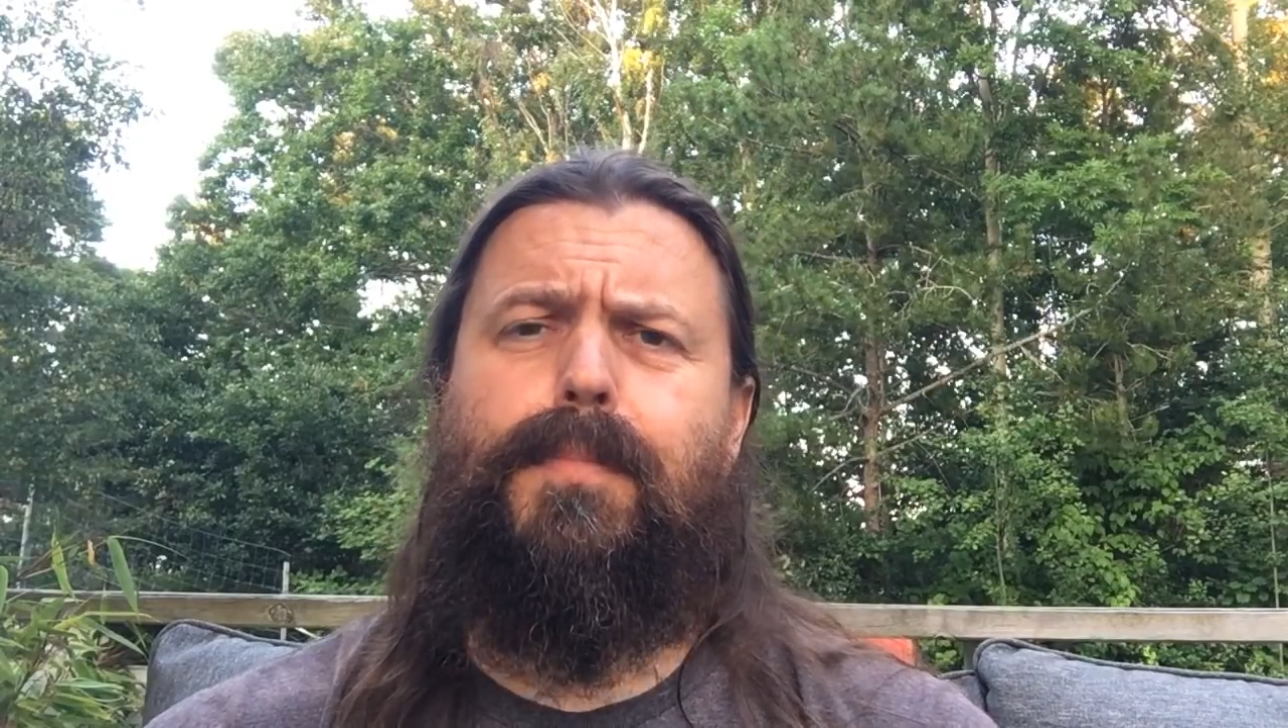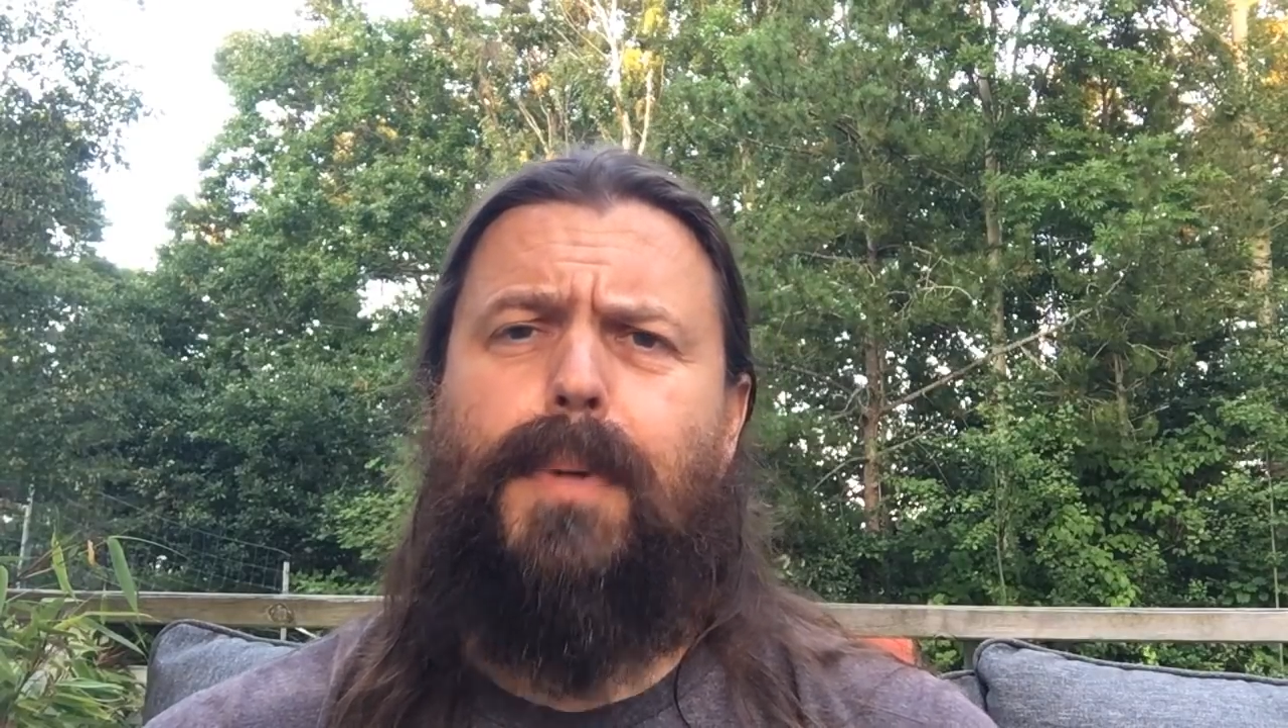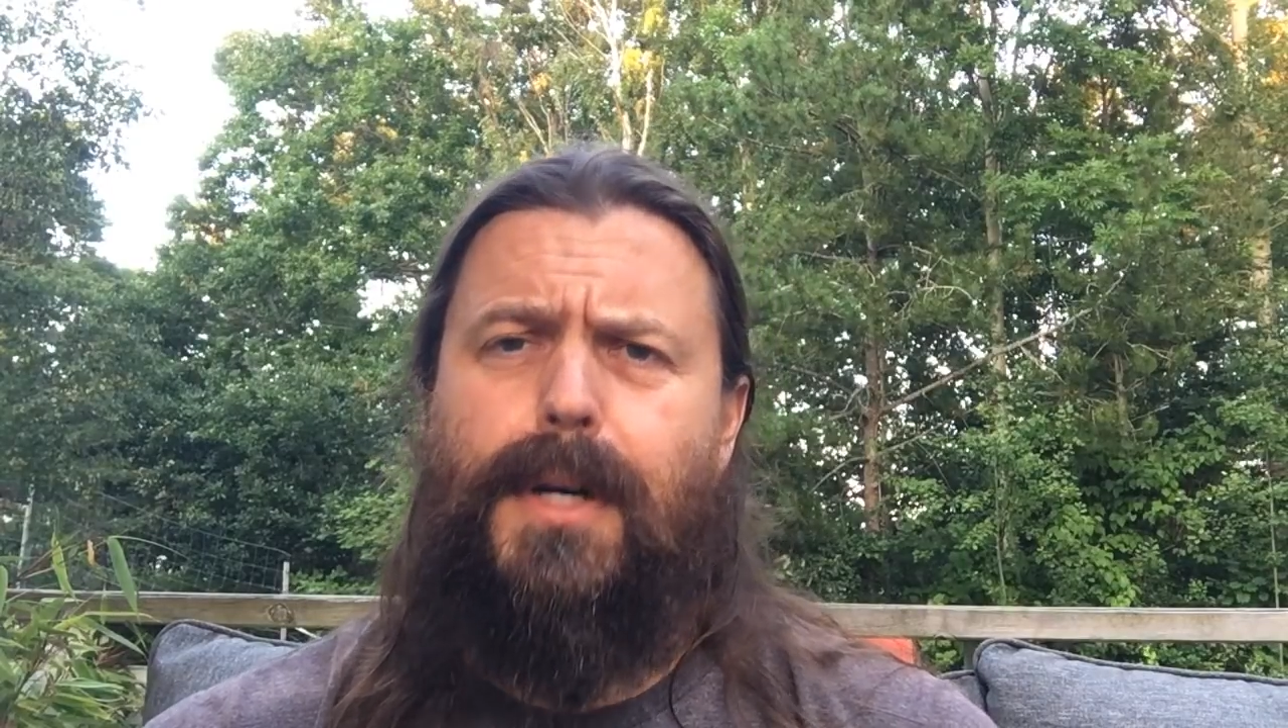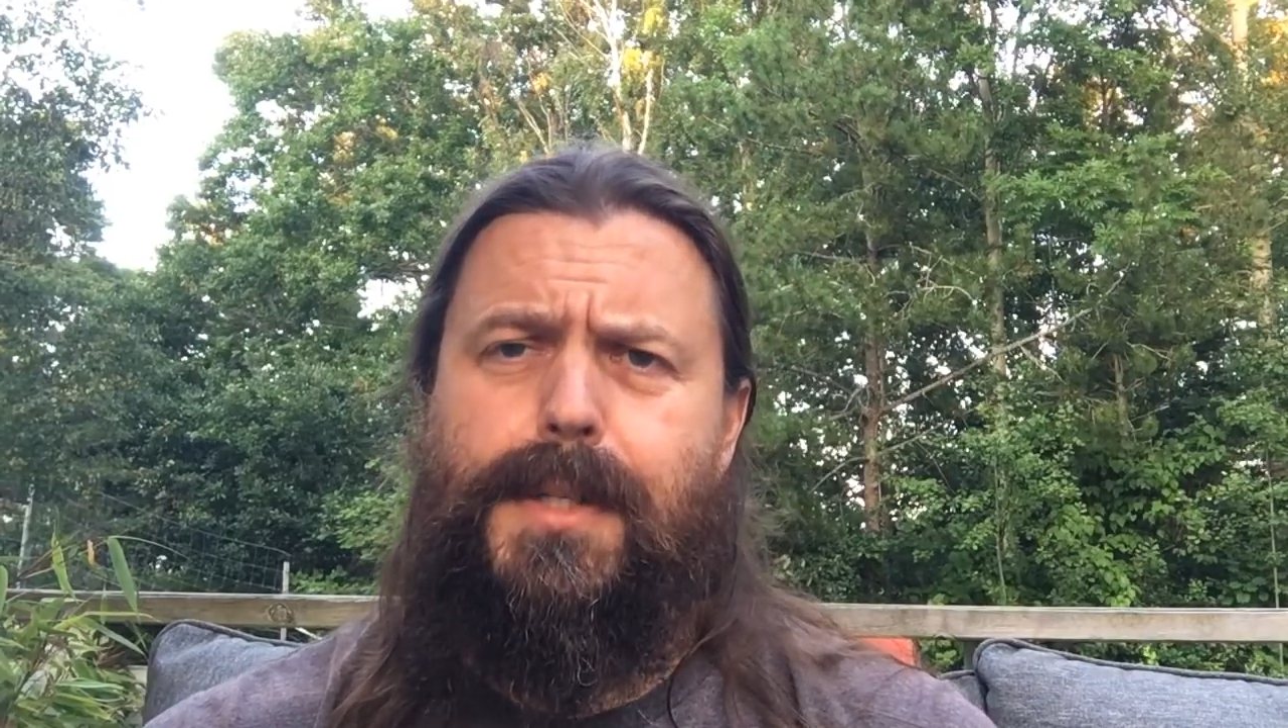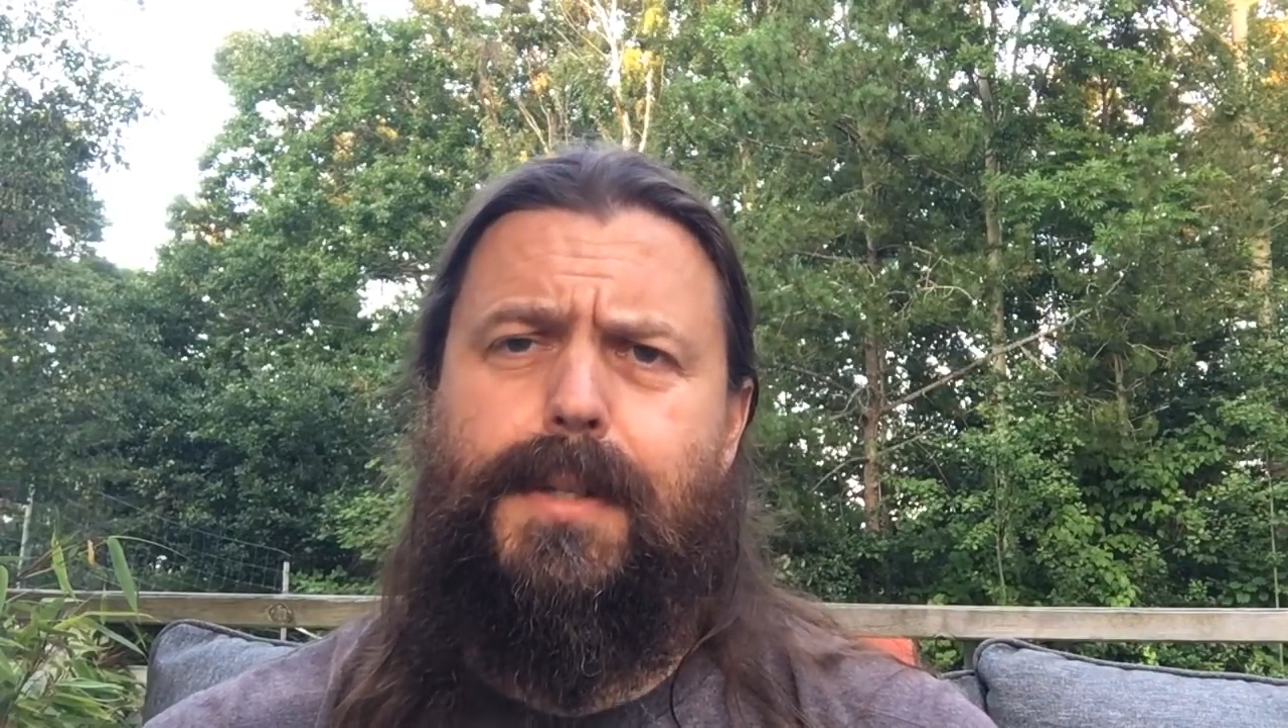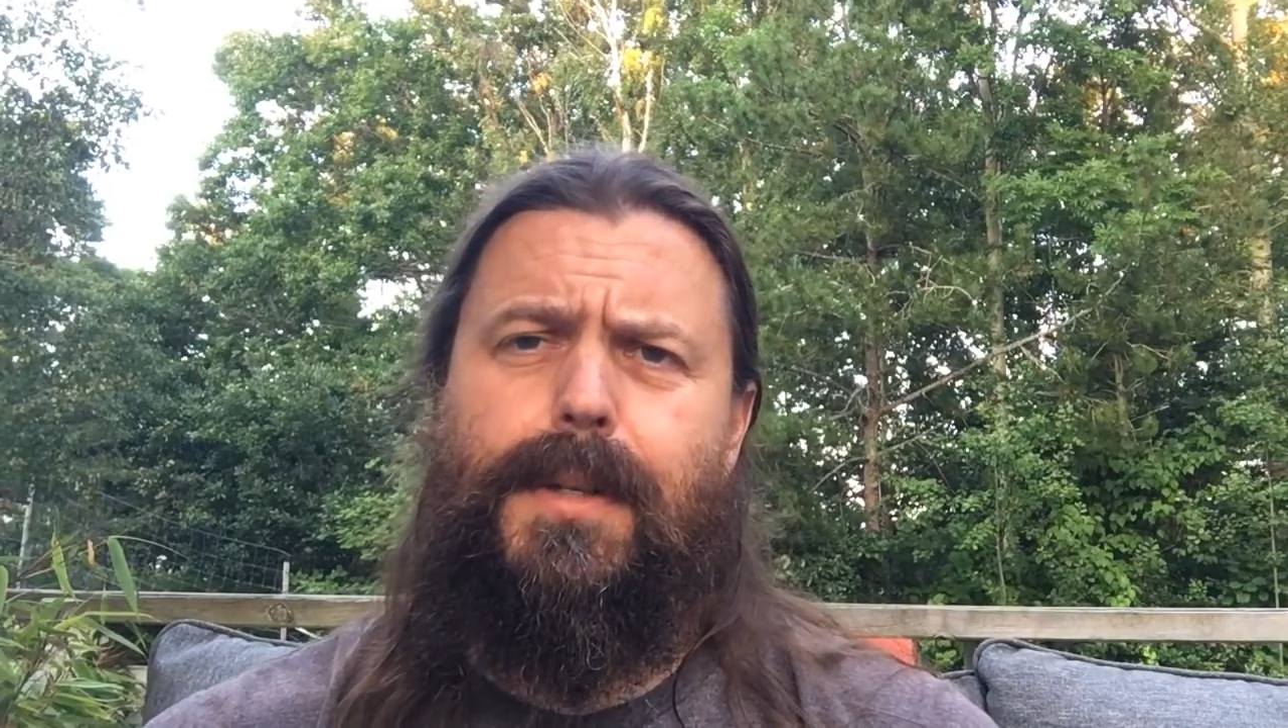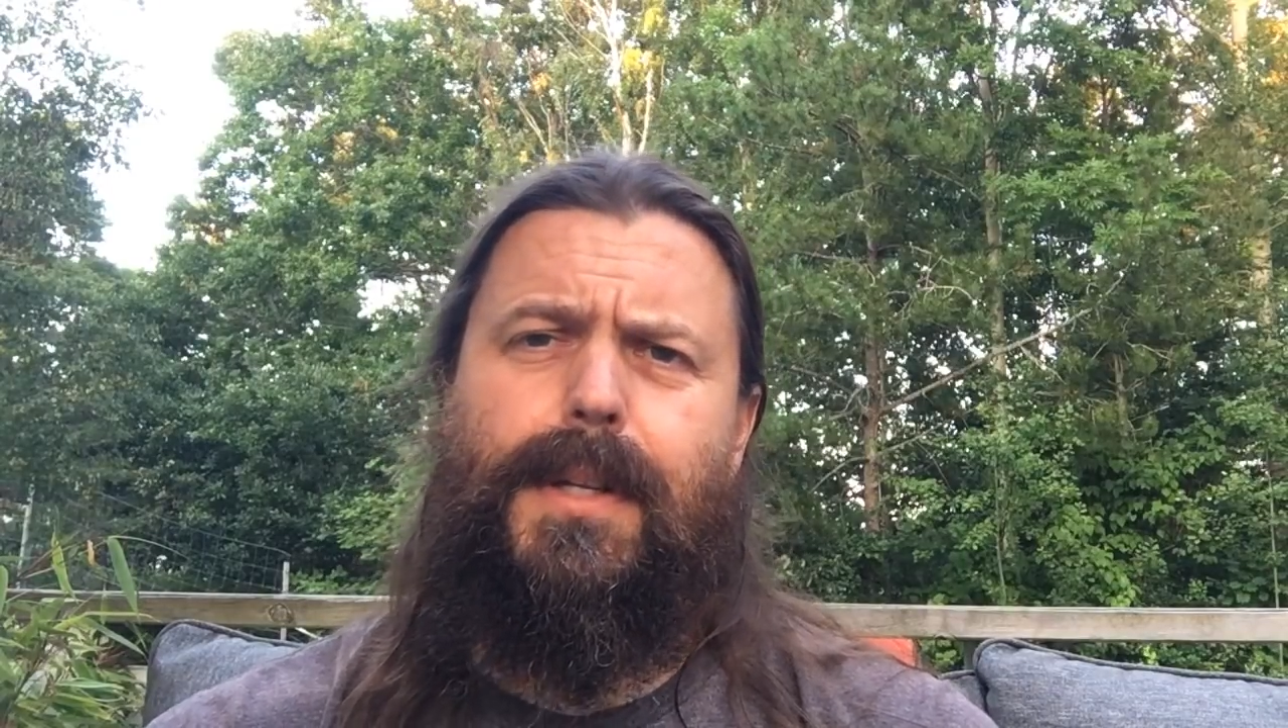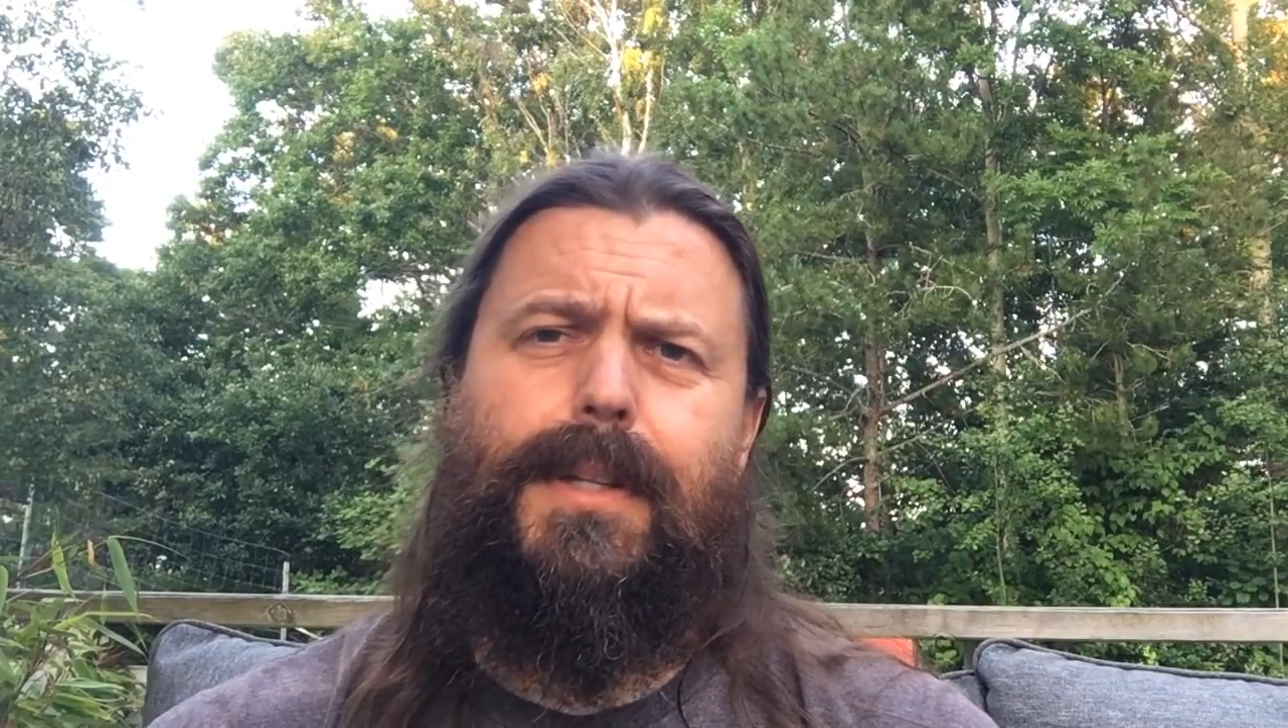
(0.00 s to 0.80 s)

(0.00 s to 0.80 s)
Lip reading: bastard,